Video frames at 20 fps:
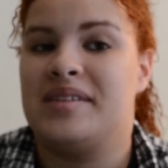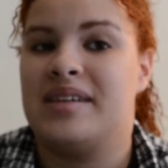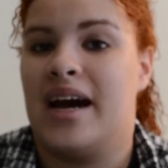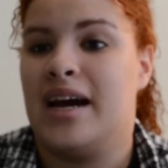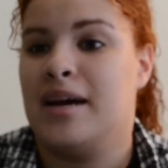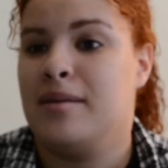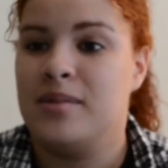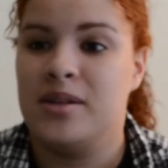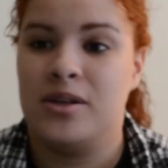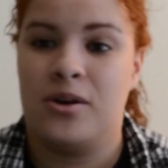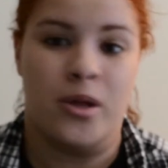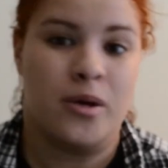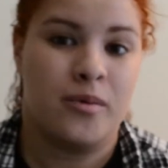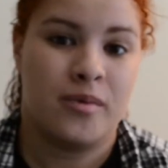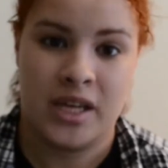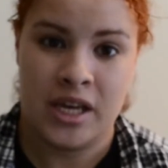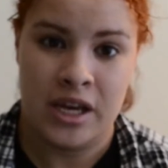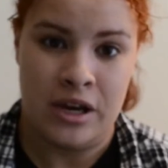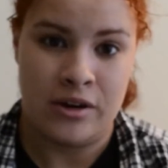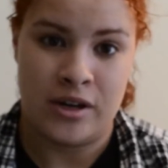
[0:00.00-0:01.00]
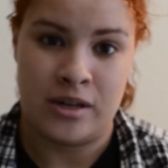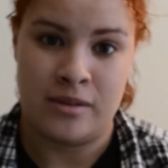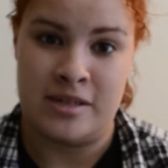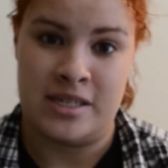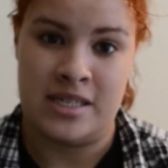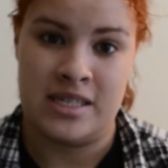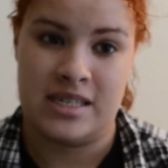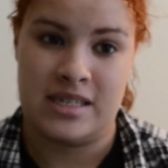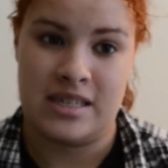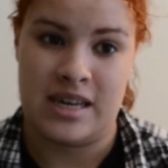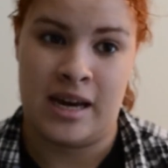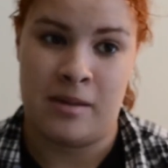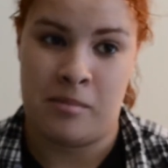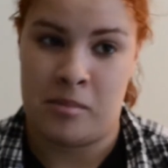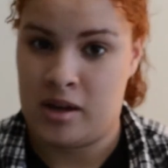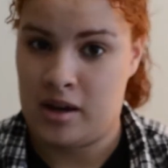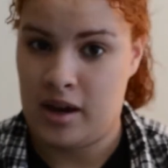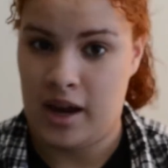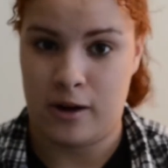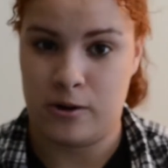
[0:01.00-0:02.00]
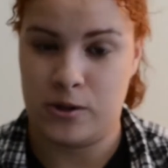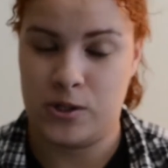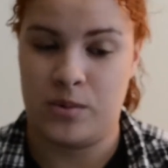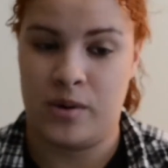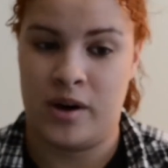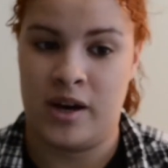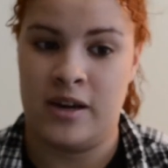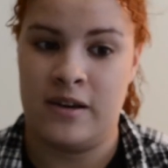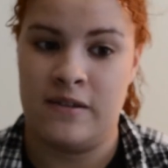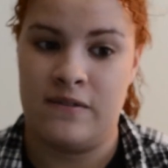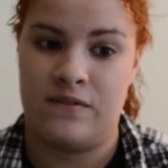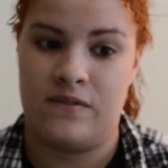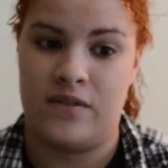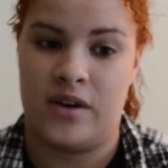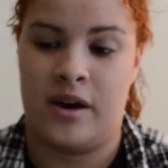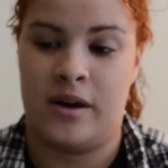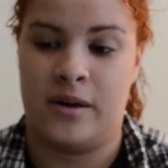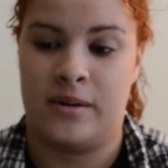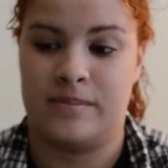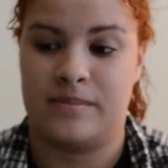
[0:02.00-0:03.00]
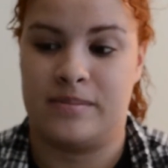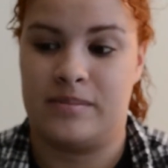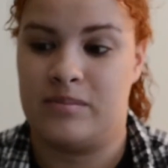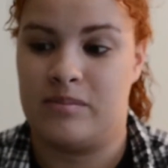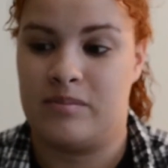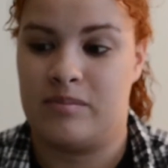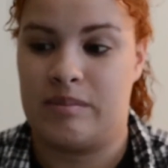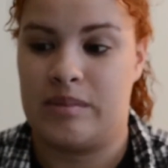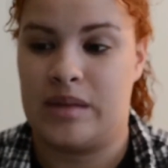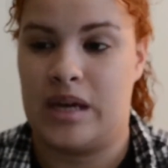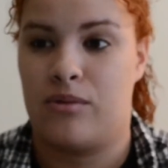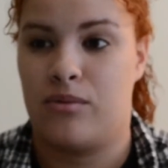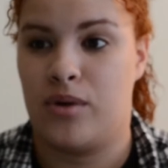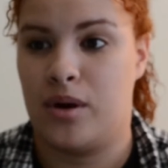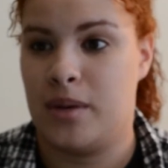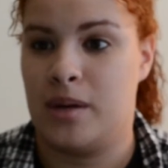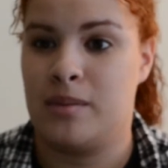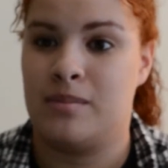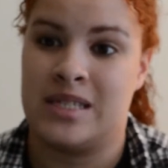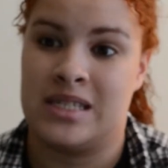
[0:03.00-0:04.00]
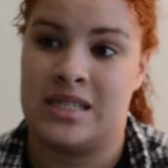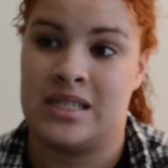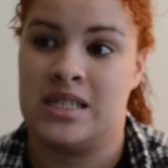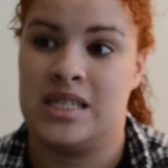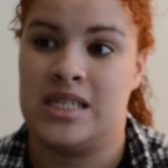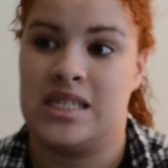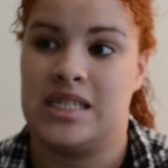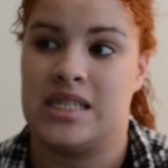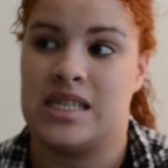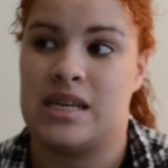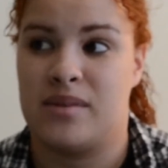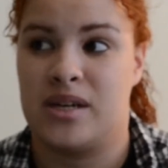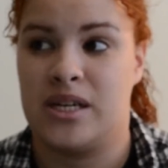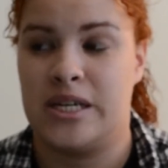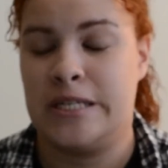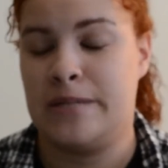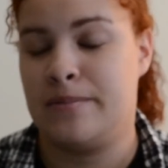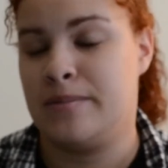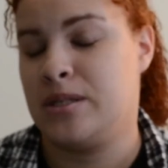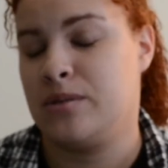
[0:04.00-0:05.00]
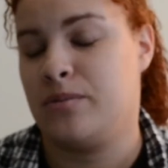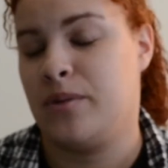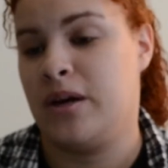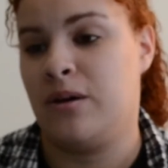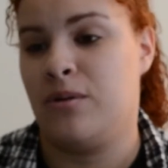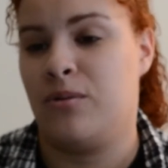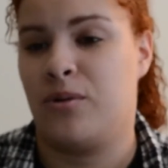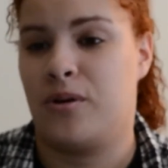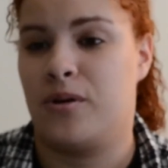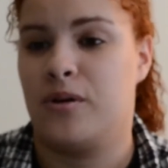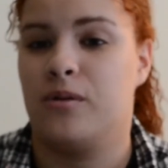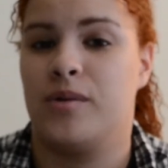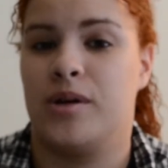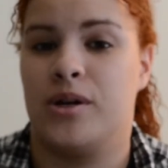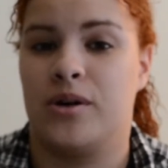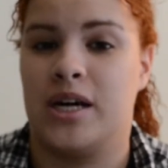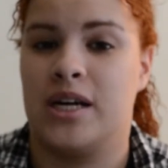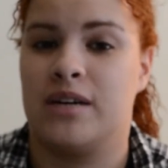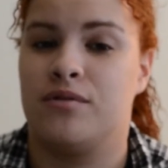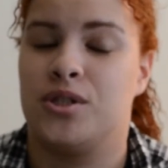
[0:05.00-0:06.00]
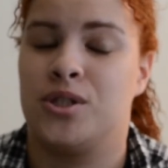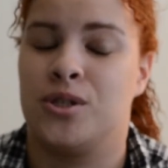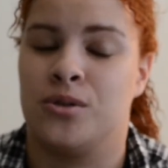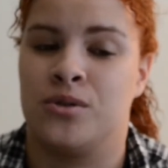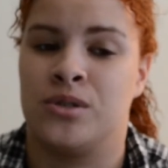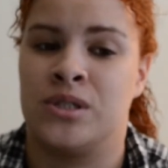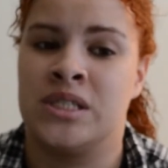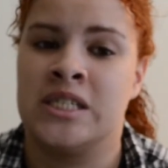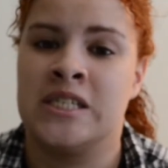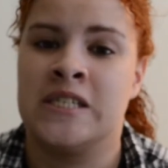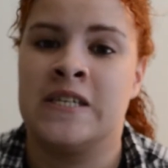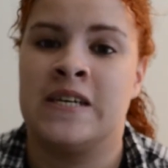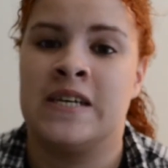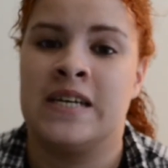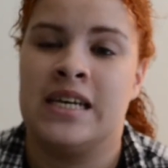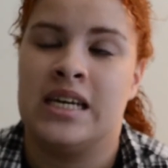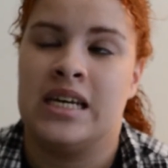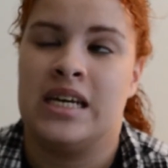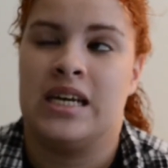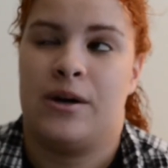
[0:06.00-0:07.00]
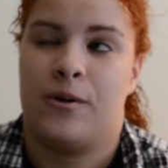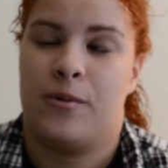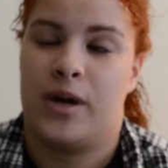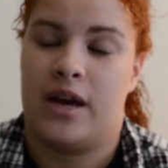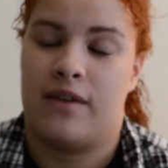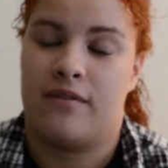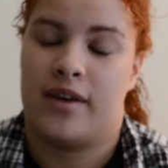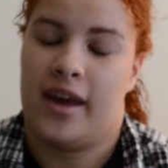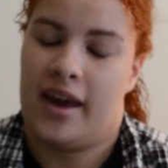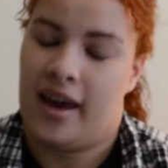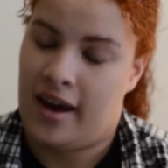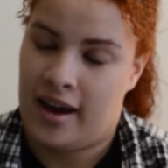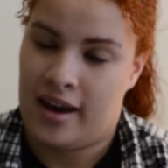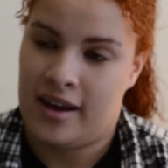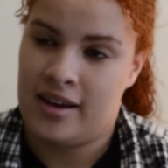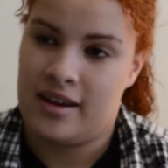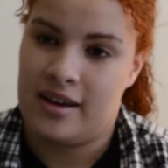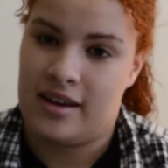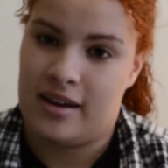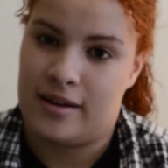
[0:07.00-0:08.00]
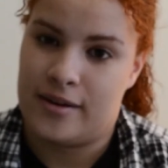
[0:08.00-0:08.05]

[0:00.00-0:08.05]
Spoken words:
the only one here. I'm a housewife. I run my business, and my husband's away at work. We don't have children. We have a cat